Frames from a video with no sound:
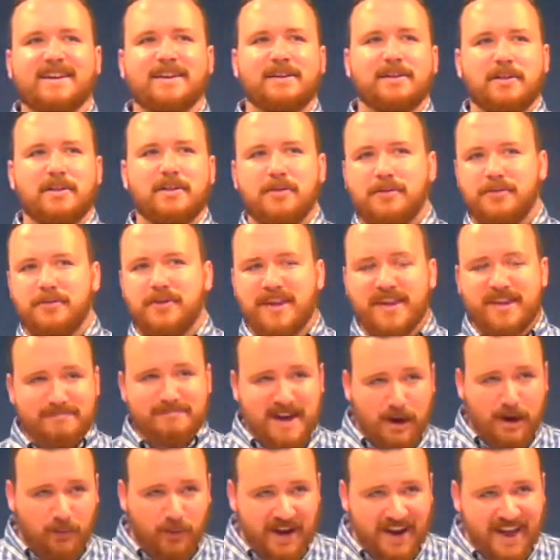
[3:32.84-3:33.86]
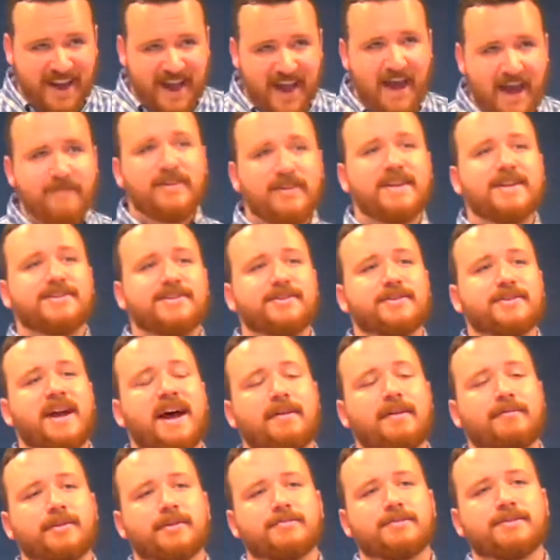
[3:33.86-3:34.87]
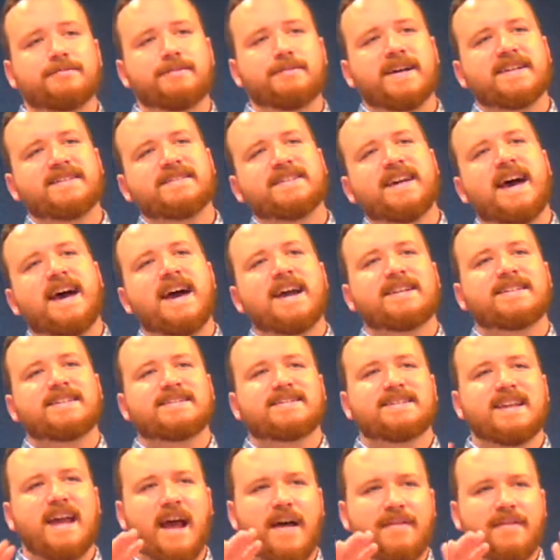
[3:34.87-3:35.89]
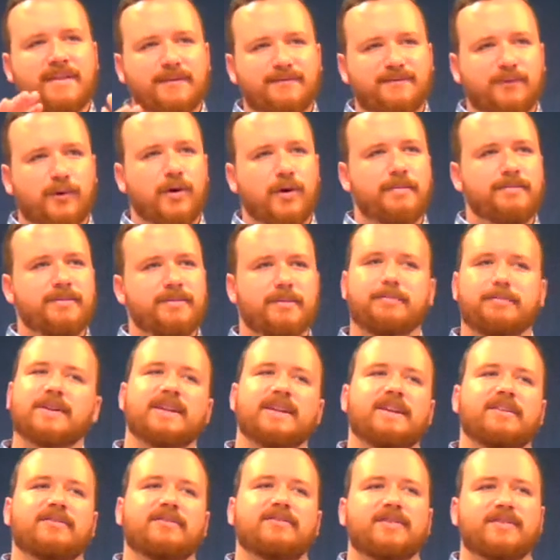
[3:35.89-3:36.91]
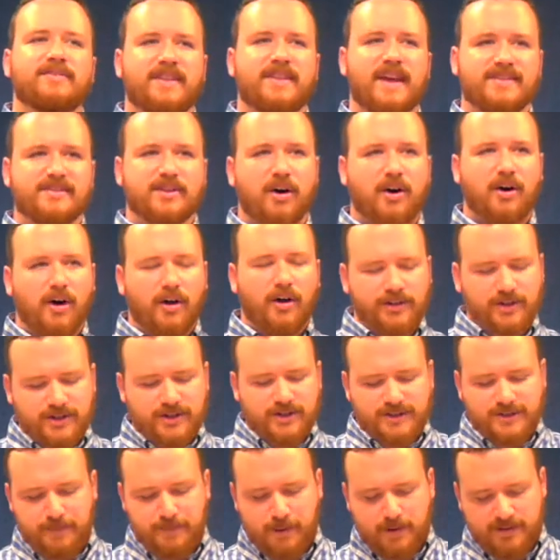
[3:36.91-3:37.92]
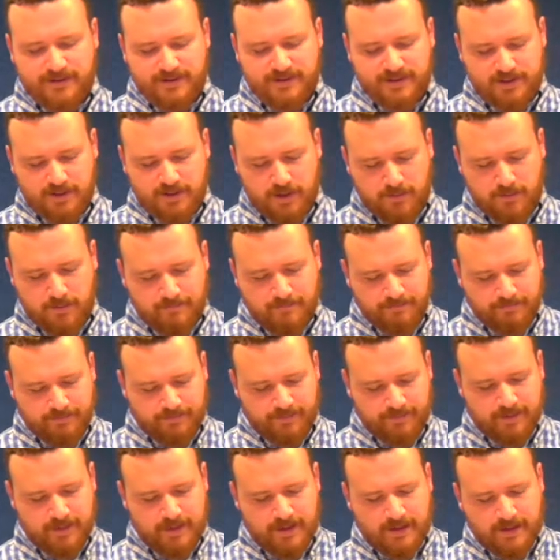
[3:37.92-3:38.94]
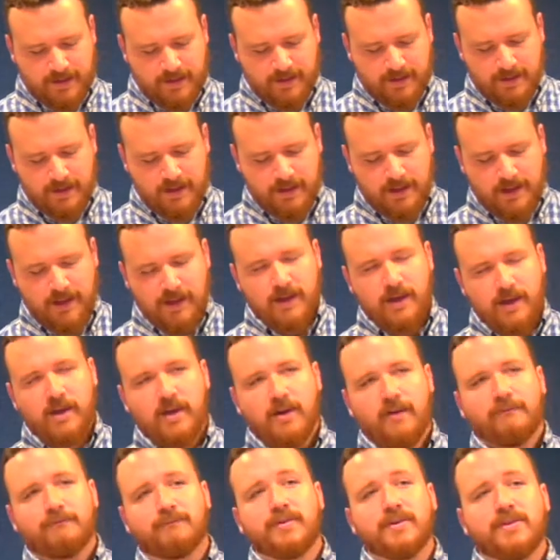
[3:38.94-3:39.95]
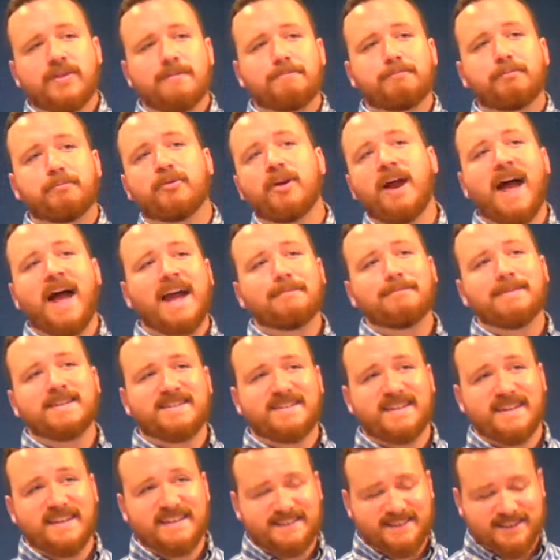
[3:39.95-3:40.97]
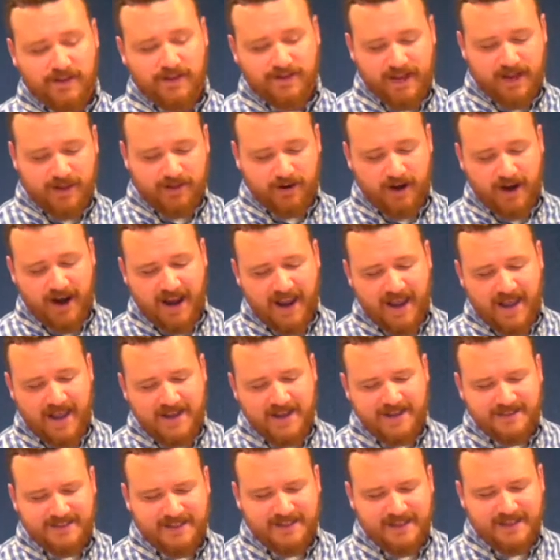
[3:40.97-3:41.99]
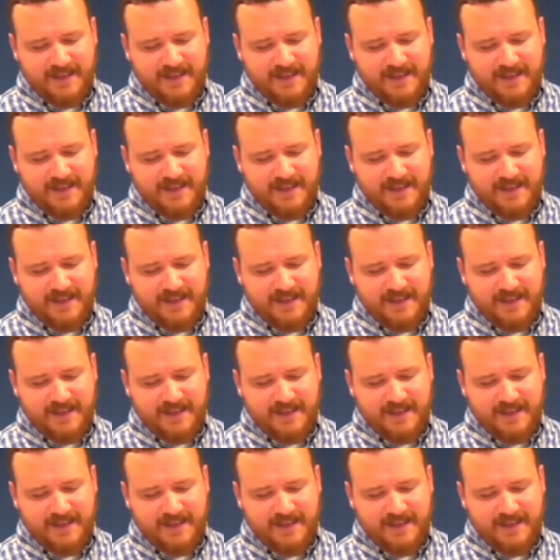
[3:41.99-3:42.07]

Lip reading: think about what evidence you have with respect to X, and then form your belief. That's all you're supposed to do. For the pragmatist, on the other hand,